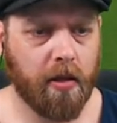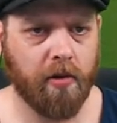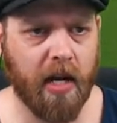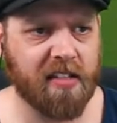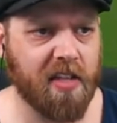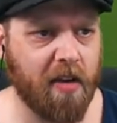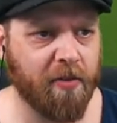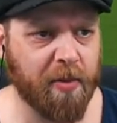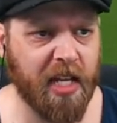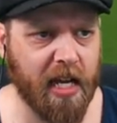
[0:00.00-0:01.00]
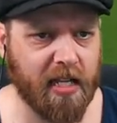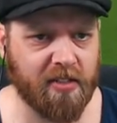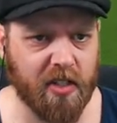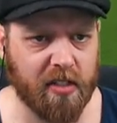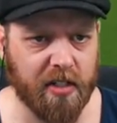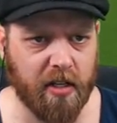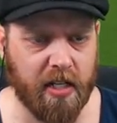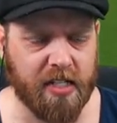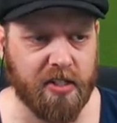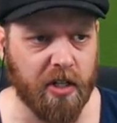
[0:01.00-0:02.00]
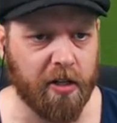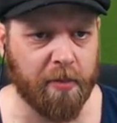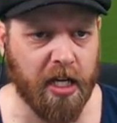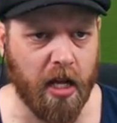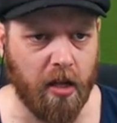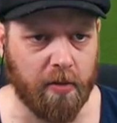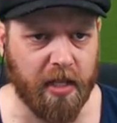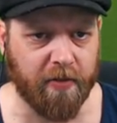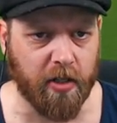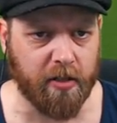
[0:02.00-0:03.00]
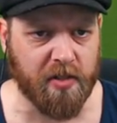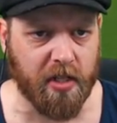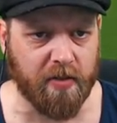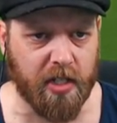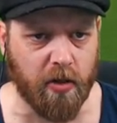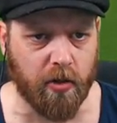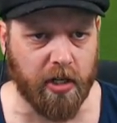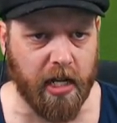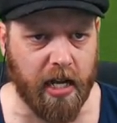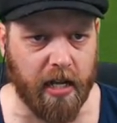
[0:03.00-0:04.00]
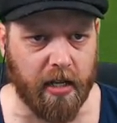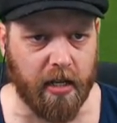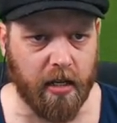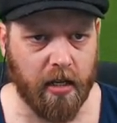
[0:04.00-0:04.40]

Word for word: Great save from Kjarnsen denies Tottenham a goal. They've got themselves a corner now.